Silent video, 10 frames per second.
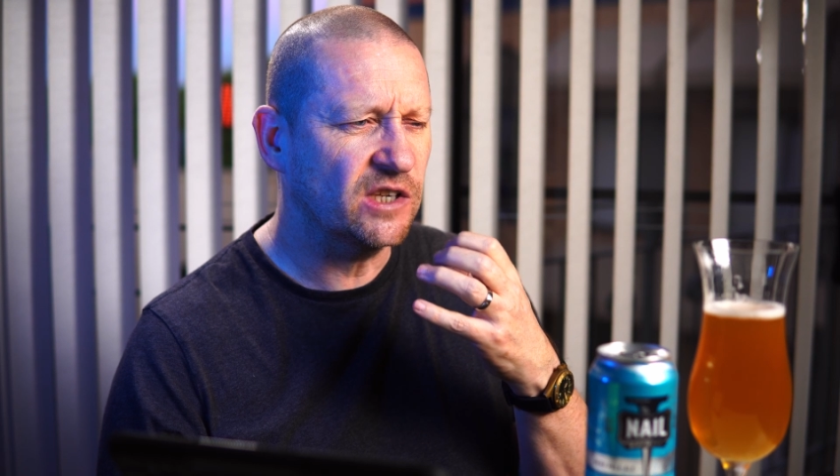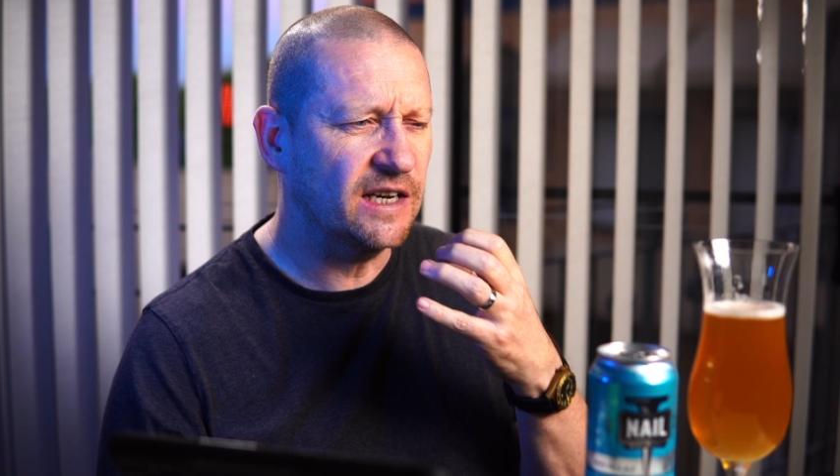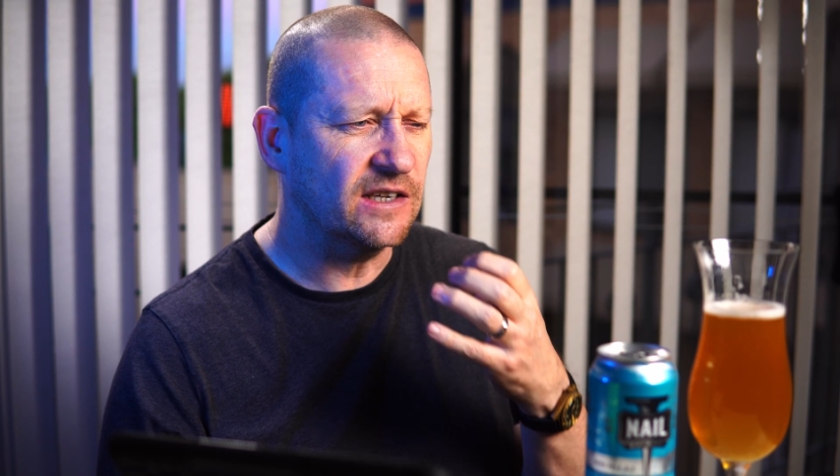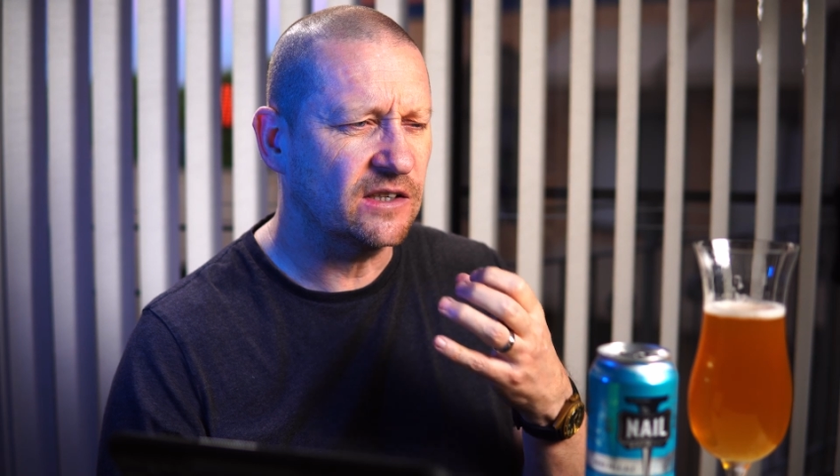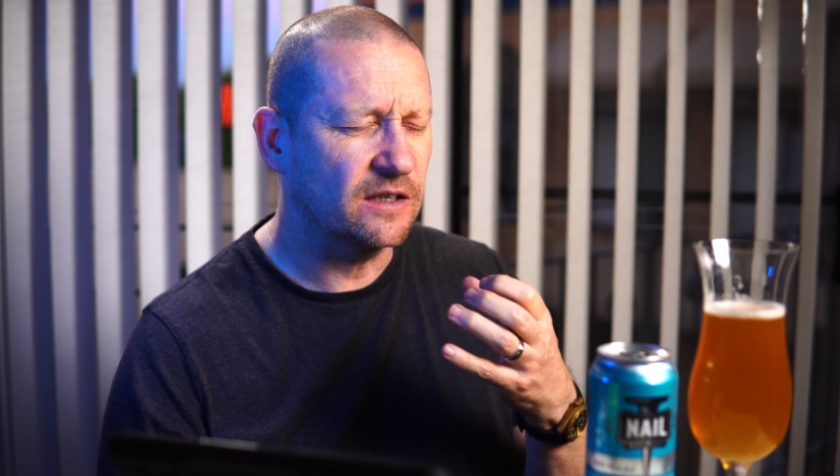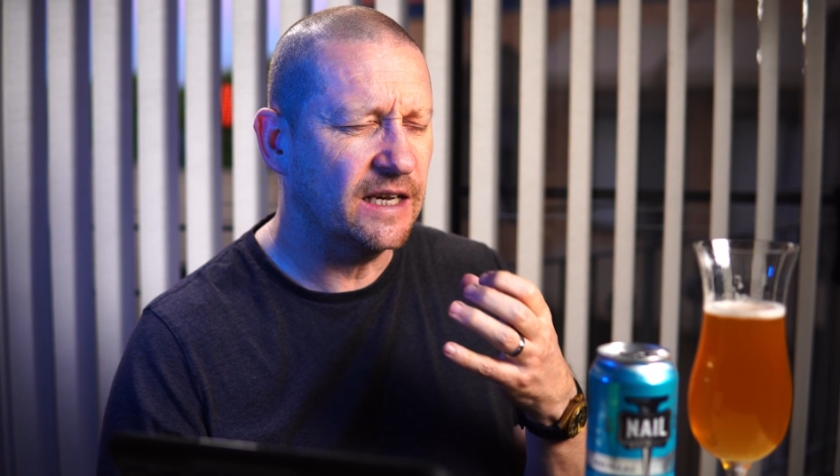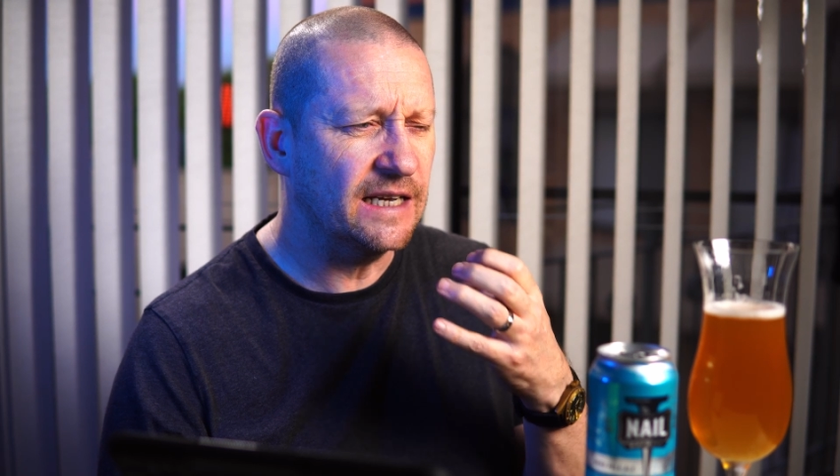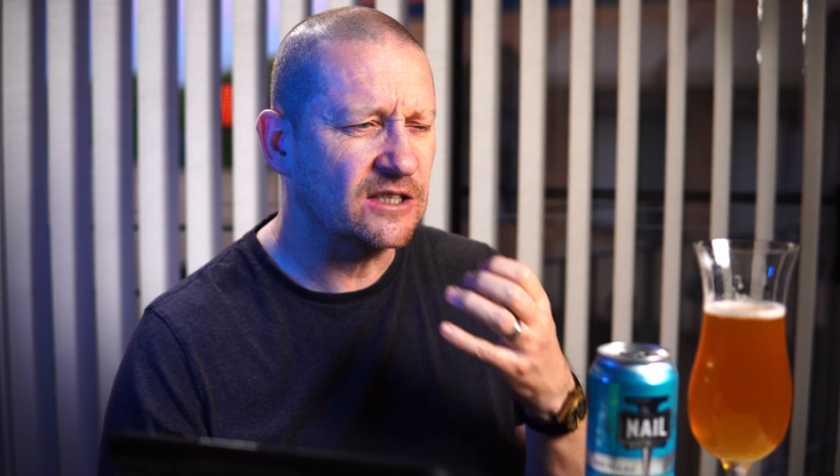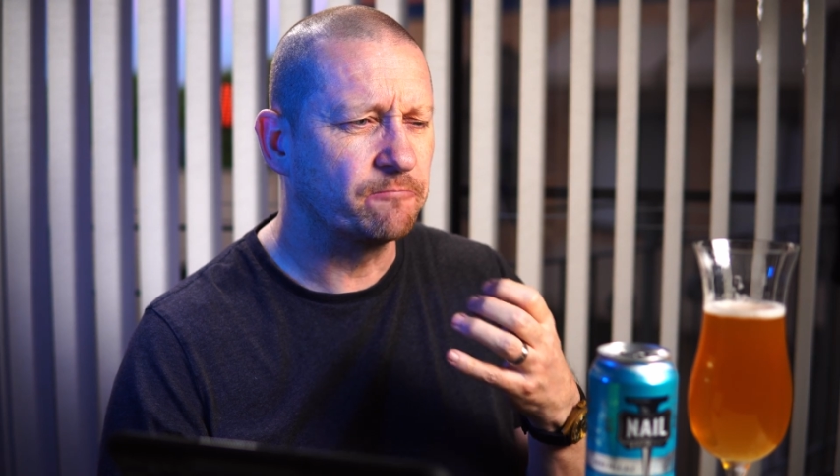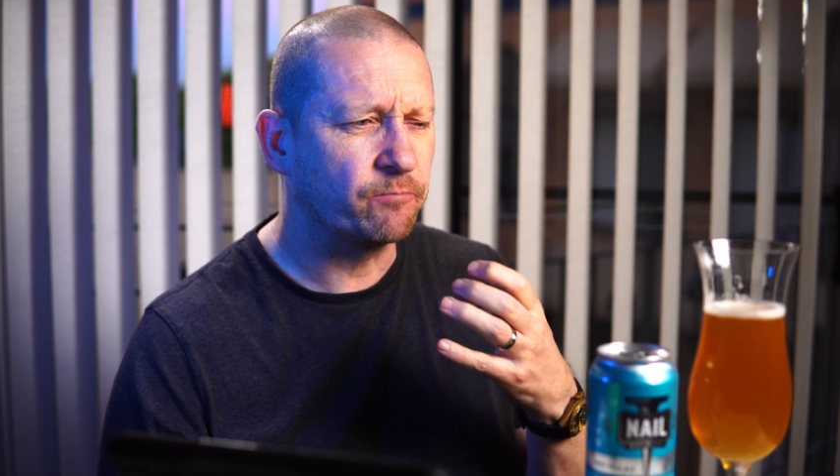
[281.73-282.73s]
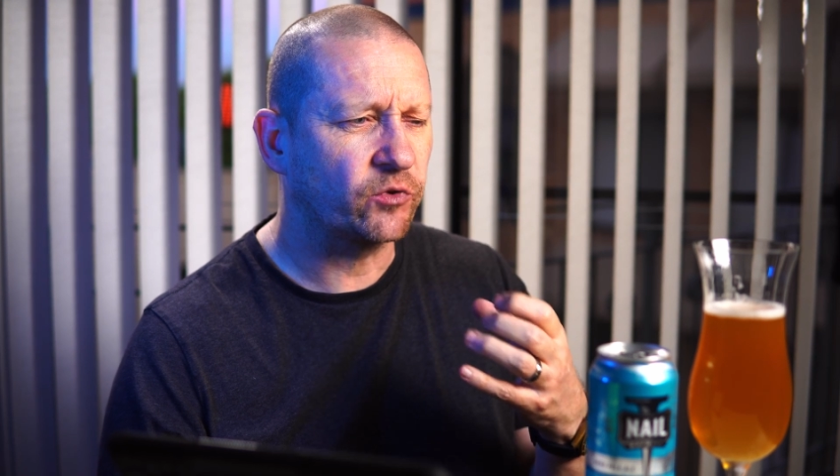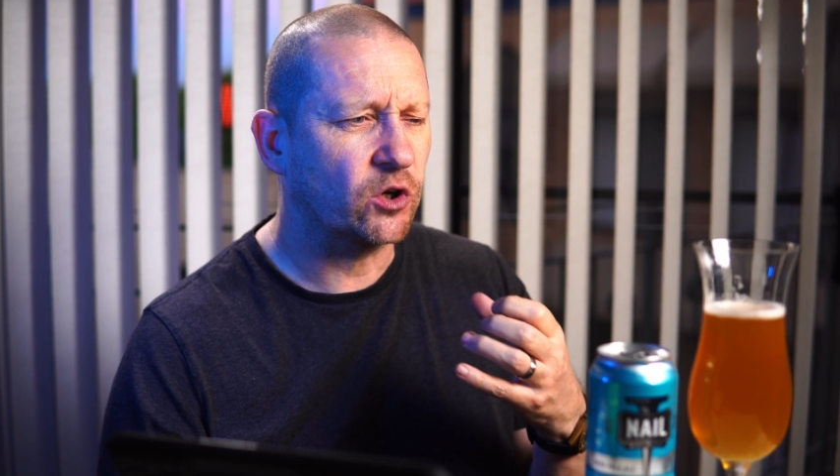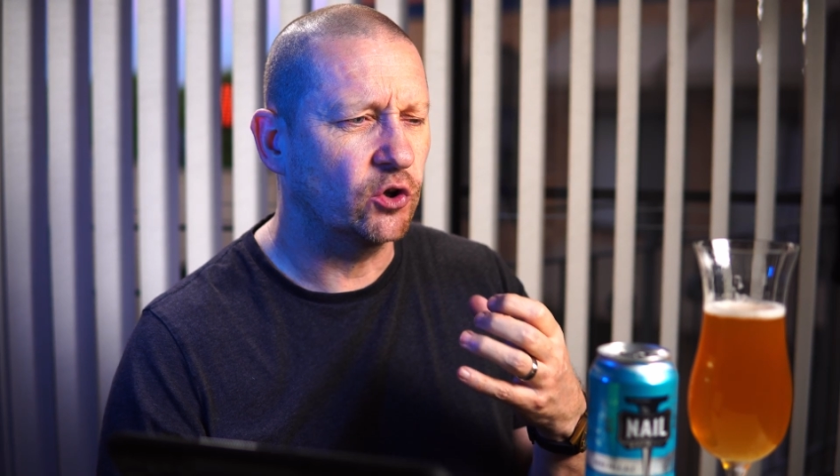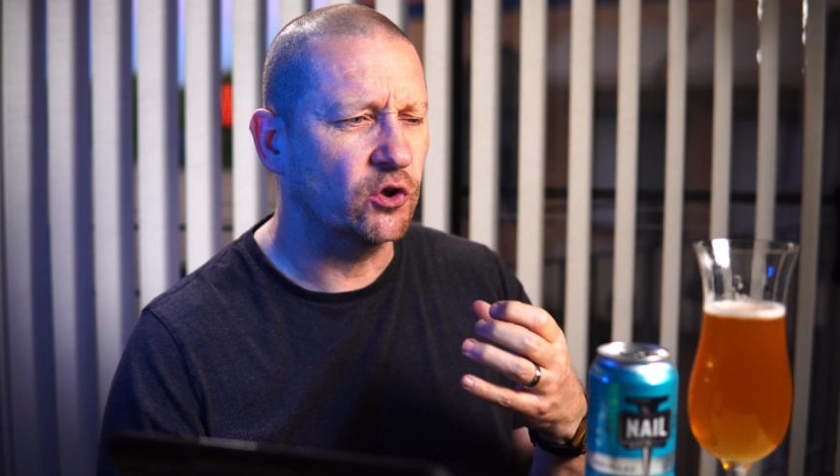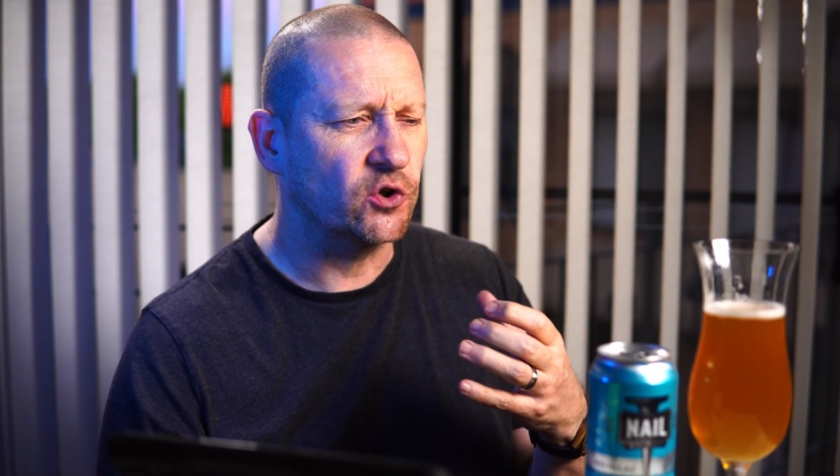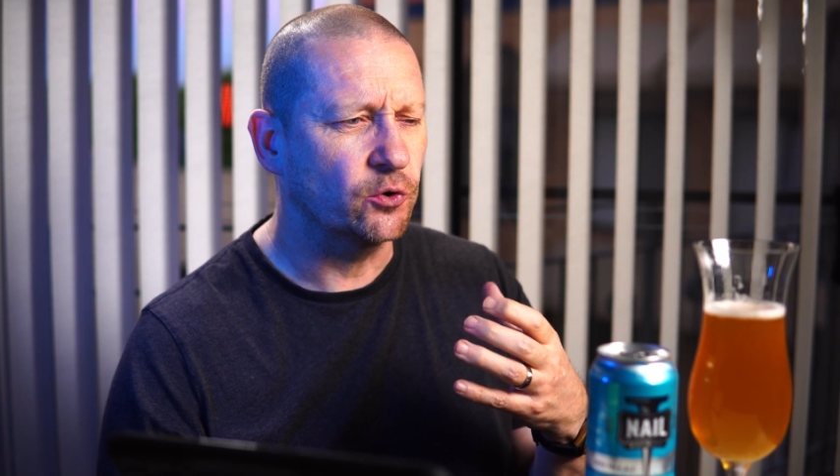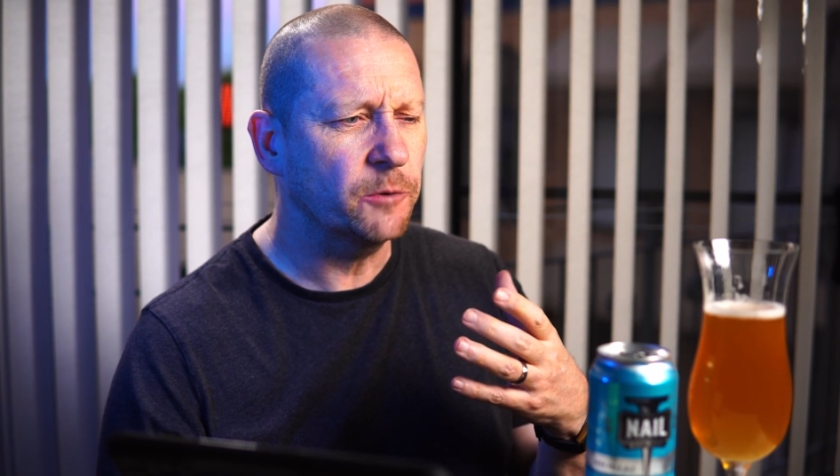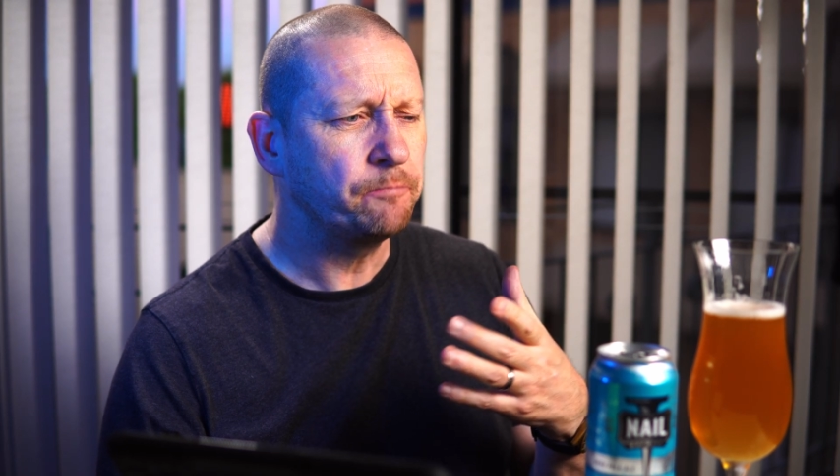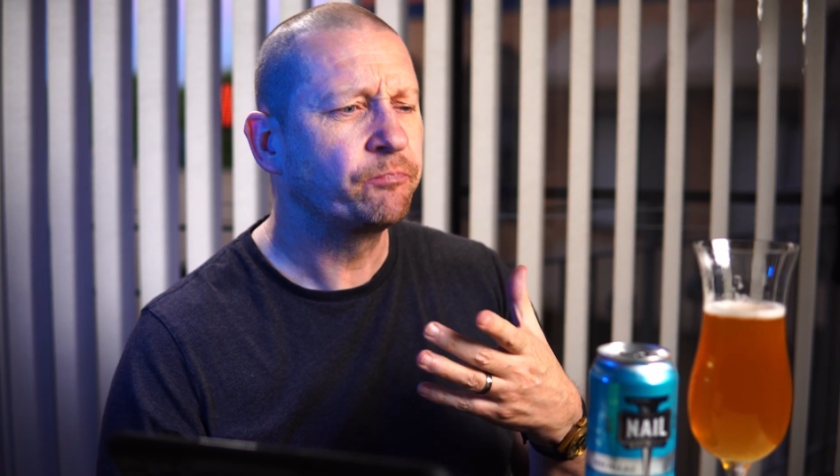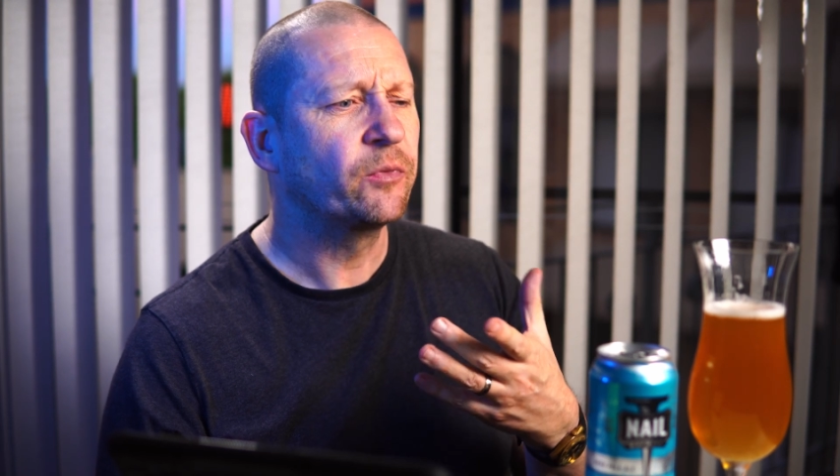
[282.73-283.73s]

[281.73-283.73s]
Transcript: hit on the tongue.